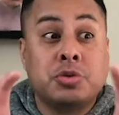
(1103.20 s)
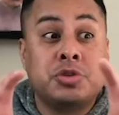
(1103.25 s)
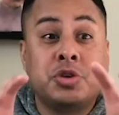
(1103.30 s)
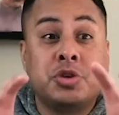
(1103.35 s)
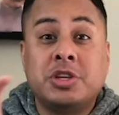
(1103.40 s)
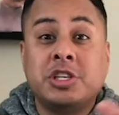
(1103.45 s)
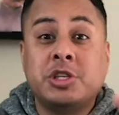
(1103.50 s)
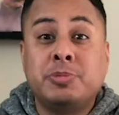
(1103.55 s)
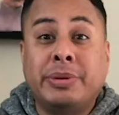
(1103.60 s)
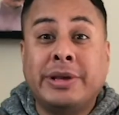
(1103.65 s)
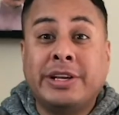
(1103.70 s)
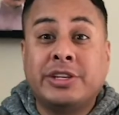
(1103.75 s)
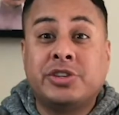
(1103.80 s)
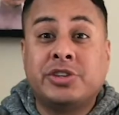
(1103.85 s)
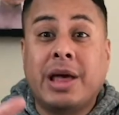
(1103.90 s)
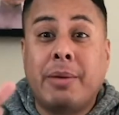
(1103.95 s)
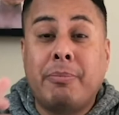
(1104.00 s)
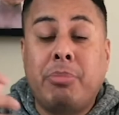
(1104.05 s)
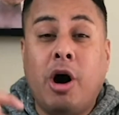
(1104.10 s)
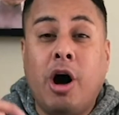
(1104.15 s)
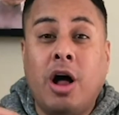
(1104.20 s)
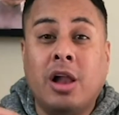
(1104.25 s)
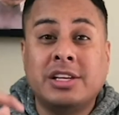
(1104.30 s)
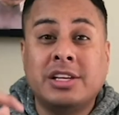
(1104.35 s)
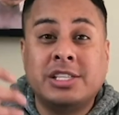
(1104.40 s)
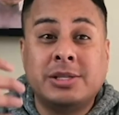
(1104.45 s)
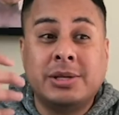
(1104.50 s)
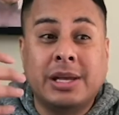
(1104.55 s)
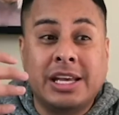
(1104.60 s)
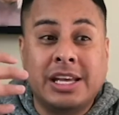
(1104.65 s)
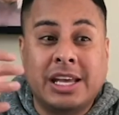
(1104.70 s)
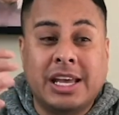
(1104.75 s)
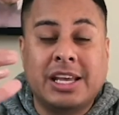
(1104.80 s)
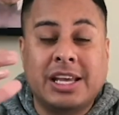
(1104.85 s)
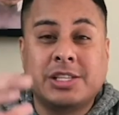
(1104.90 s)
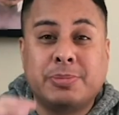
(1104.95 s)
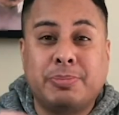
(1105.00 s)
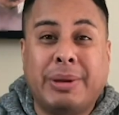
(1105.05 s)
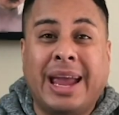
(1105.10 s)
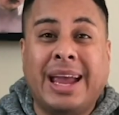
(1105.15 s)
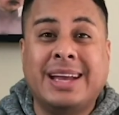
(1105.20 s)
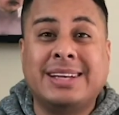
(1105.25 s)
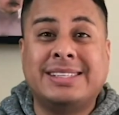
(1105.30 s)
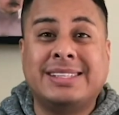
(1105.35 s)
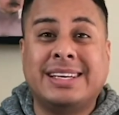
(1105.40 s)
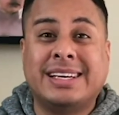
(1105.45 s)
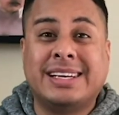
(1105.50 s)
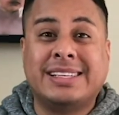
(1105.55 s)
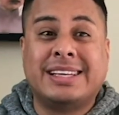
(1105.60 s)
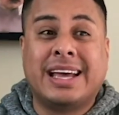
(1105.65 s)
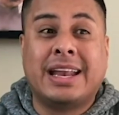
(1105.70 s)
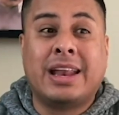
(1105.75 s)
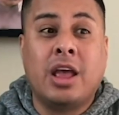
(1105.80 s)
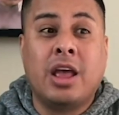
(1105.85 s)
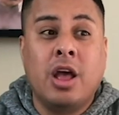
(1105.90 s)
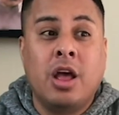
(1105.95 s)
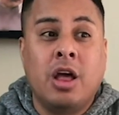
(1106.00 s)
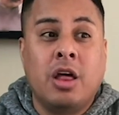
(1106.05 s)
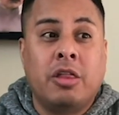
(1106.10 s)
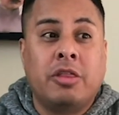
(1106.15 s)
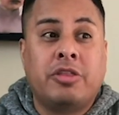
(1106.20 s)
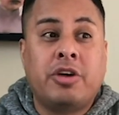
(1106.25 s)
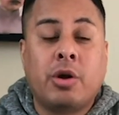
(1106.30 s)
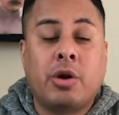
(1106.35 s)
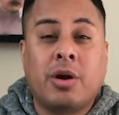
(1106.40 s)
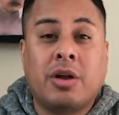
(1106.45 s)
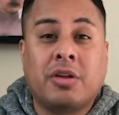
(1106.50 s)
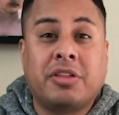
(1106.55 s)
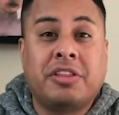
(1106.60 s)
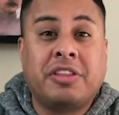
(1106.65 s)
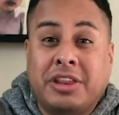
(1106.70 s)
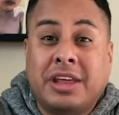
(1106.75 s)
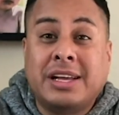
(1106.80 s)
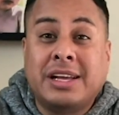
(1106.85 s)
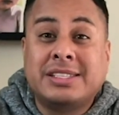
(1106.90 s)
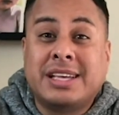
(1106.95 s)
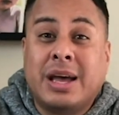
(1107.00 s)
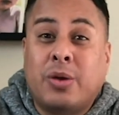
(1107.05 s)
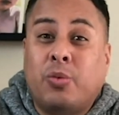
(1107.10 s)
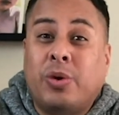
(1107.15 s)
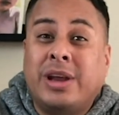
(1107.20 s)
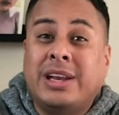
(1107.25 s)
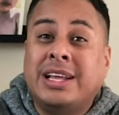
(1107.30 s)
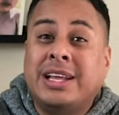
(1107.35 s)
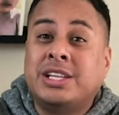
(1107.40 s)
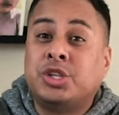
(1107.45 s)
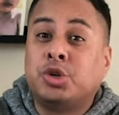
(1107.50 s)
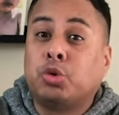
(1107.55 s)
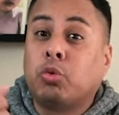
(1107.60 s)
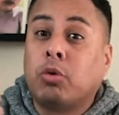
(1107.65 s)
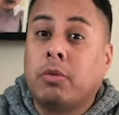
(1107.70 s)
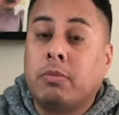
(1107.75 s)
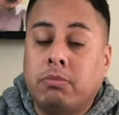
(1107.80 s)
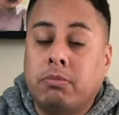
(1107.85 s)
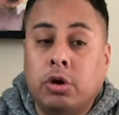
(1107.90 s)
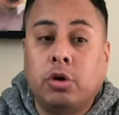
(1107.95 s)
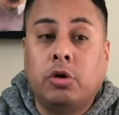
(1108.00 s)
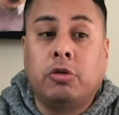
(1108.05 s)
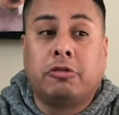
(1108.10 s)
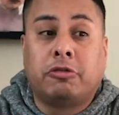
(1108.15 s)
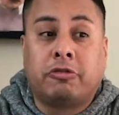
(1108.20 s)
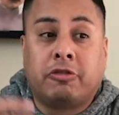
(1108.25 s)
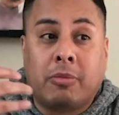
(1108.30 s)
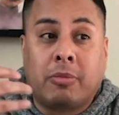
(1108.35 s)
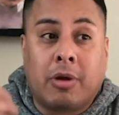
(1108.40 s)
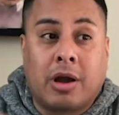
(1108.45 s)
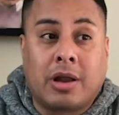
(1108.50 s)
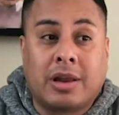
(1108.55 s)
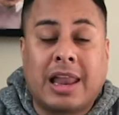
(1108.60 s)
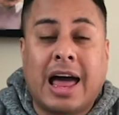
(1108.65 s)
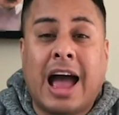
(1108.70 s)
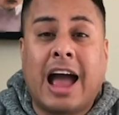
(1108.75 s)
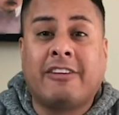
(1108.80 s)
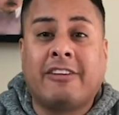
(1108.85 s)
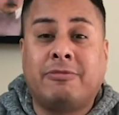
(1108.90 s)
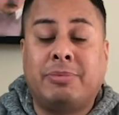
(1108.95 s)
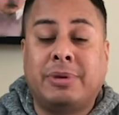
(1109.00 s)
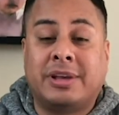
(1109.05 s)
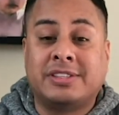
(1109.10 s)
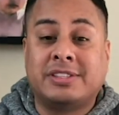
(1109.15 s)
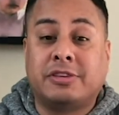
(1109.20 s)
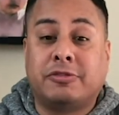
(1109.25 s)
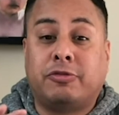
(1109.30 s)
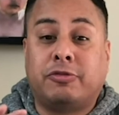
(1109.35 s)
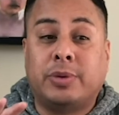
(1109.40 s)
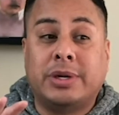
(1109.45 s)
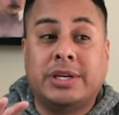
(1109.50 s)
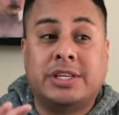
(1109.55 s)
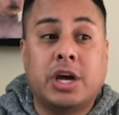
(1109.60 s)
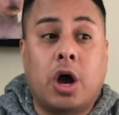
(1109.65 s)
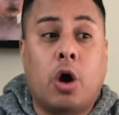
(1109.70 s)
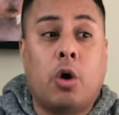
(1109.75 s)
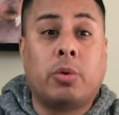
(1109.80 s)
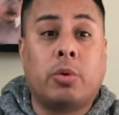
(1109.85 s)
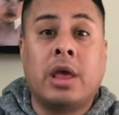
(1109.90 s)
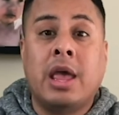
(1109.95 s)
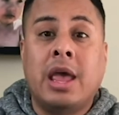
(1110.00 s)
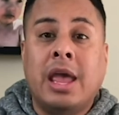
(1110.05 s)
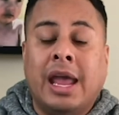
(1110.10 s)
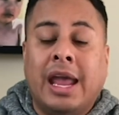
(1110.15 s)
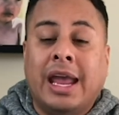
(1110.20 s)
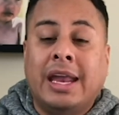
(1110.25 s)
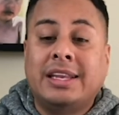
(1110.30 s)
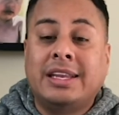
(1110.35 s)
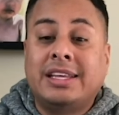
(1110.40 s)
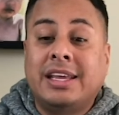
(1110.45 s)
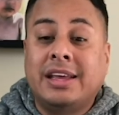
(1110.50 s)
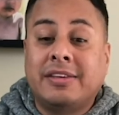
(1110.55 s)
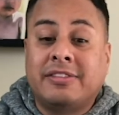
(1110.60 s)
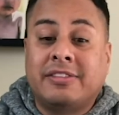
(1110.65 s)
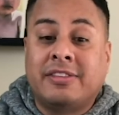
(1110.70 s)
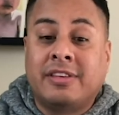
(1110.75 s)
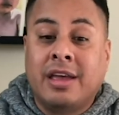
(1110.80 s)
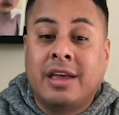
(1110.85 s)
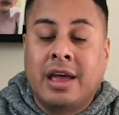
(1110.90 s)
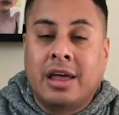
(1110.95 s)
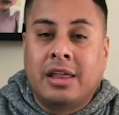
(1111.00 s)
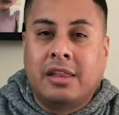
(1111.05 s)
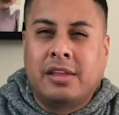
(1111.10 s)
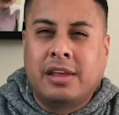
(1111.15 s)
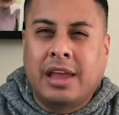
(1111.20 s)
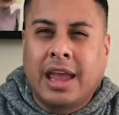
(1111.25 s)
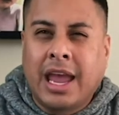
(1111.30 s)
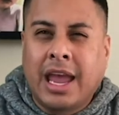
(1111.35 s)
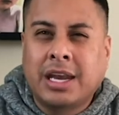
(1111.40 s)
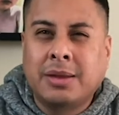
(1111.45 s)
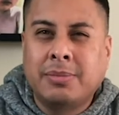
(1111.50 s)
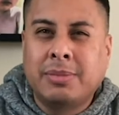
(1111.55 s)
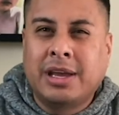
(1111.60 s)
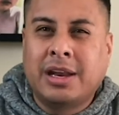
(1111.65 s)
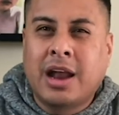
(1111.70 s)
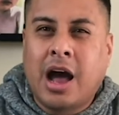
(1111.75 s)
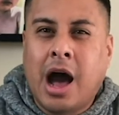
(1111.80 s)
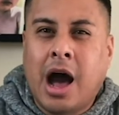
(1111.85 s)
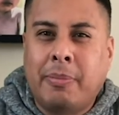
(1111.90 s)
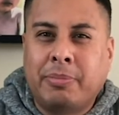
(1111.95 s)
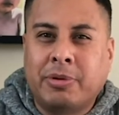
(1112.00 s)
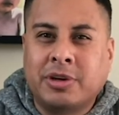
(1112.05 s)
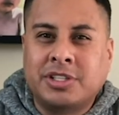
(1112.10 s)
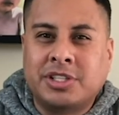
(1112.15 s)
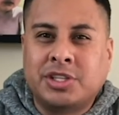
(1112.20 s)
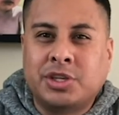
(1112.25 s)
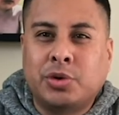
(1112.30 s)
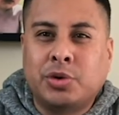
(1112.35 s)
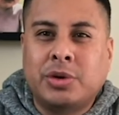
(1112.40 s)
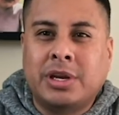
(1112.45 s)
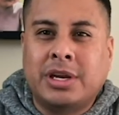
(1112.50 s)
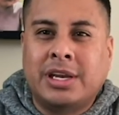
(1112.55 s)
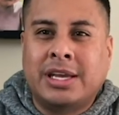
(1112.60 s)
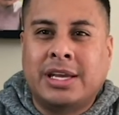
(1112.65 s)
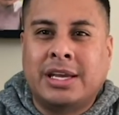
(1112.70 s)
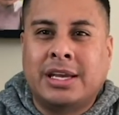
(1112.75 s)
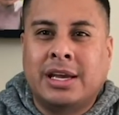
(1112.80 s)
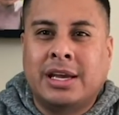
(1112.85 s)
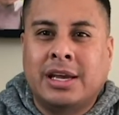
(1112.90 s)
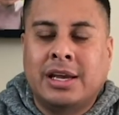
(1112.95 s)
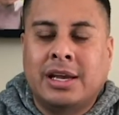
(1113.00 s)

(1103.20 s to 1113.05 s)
this picture that Paul is painting is that there are things that we need to remove from our life, because if we don't, it gives the enemy an opportunity,